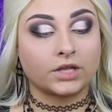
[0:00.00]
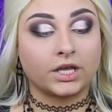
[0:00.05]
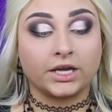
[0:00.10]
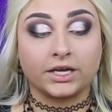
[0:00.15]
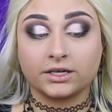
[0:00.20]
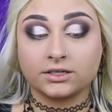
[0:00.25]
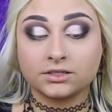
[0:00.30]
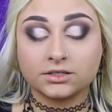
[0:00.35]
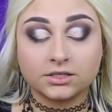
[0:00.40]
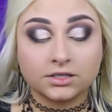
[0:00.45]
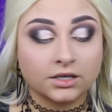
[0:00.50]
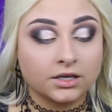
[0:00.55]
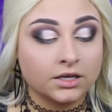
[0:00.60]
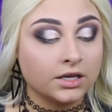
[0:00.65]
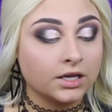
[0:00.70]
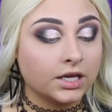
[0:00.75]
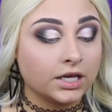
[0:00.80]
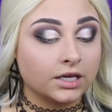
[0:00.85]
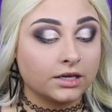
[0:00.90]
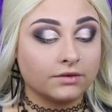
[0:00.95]
And
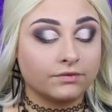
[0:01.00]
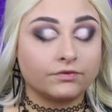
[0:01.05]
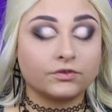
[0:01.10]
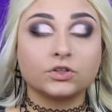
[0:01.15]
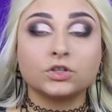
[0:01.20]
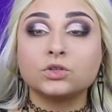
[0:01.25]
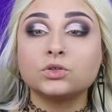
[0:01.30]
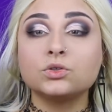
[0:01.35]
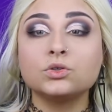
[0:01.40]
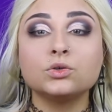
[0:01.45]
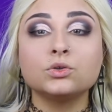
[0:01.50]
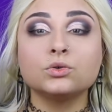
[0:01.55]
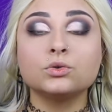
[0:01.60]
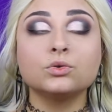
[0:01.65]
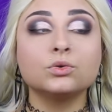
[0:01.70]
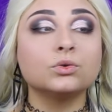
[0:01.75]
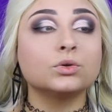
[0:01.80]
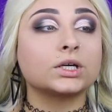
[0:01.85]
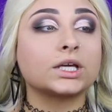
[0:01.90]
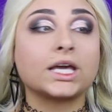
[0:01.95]
if
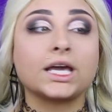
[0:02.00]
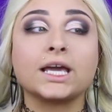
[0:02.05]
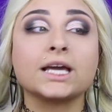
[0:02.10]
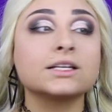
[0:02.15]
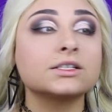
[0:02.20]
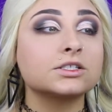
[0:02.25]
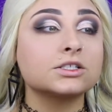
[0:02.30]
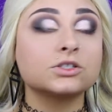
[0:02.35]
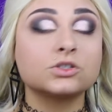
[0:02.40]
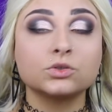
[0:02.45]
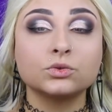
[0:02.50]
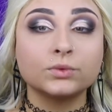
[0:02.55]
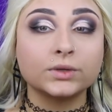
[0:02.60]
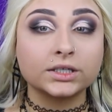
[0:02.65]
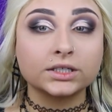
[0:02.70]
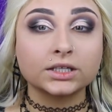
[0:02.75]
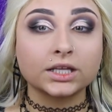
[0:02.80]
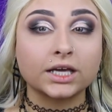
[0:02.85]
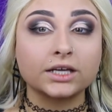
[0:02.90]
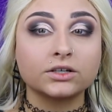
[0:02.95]
you can't do
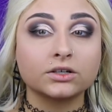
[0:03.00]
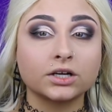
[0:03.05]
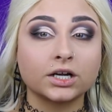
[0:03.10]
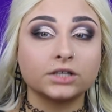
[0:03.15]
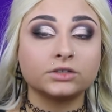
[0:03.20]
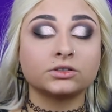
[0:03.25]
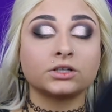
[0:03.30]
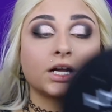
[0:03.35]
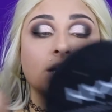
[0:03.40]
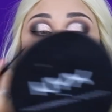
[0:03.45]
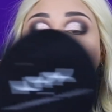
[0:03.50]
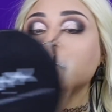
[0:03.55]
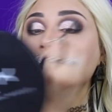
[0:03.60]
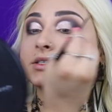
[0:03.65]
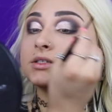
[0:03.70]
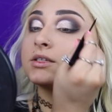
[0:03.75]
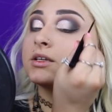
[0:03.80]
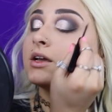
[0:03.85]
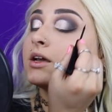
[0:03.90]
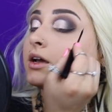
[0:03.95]
winged liner on your
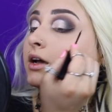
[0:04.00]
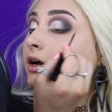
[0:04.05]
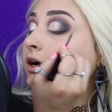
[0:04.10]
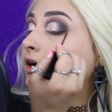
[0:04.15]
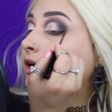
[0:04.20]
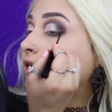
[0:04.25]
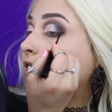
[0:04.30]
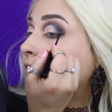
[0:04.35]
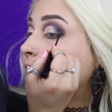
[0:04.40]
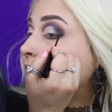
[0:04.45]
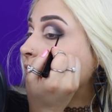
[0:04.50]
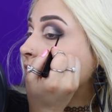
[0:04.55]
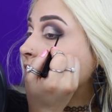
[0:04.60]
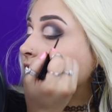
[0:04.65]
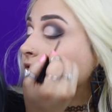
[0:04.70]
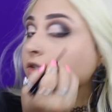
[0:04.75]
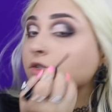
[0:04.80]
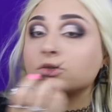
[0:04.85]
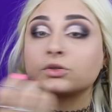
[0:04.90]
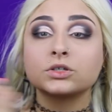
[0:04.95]
eyes,
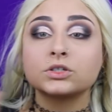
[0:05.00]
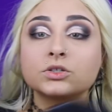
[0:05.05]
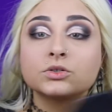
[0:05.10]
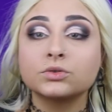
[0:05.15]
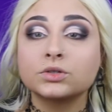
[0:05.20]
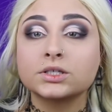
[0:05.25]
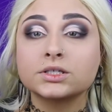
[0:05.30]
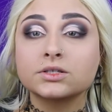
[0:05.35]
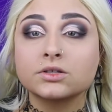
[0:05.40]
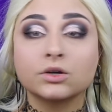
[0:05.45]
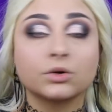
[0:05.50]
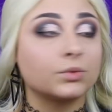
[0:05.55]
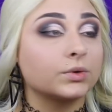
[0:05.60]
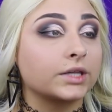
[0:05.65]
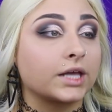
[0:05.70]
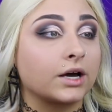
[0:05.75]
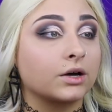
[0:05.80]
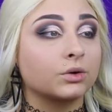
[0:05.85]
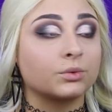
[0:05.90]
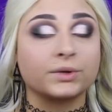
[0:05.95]
you can do this look
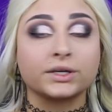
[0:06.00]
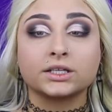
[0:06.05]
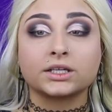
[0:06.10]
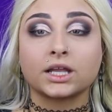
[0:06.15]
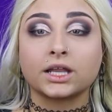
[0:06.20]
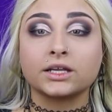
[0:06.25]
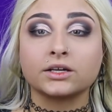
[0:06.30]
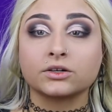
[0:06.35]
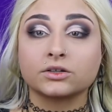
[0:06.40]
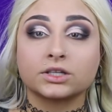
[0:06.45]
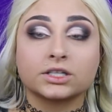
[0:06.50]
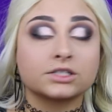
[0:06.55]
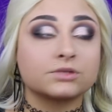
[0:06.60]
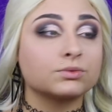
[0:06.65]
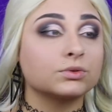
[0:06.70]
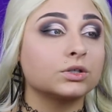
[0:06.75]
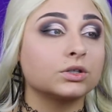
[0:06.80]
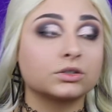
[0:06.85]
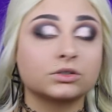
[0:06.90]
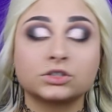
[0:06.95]
without a winged liner. This
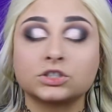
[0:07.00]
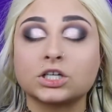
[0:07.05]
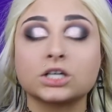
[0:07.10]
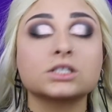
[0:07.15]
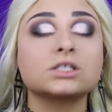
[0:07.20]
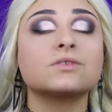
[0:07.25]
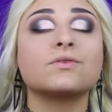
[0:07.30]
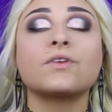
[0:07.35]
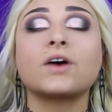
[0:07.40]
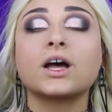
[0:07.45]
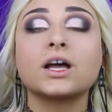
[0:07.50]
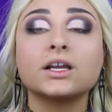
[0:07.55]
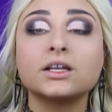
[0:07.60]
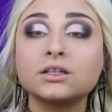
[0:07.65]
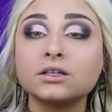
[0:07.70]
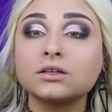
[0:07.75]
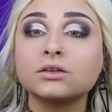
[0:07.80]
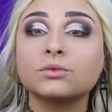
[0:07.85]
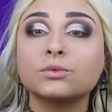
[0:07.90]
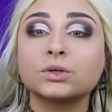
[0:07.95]
will look just
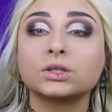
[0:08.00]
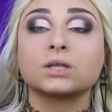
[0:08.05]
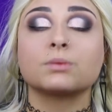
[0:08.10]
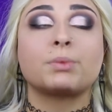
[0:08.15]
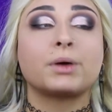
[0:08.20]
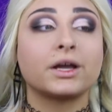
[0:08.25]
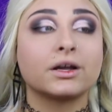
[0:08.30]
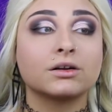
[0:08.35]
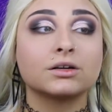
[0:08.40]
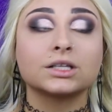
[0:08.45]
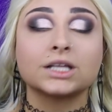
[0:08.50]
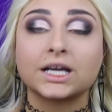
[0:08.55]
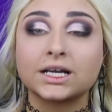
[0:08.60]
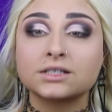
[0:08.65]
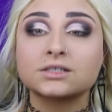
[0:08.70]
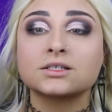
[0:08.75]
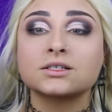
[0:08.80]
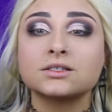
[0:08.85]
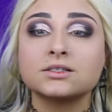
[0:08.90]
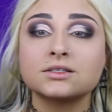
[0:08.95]
fine with a pair of
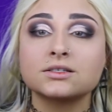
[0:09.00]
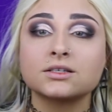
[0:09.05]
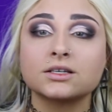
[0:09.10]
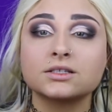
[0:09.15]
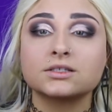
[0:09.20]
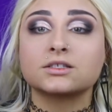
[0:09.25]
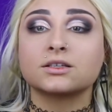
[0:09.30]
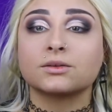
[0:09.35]
lashes and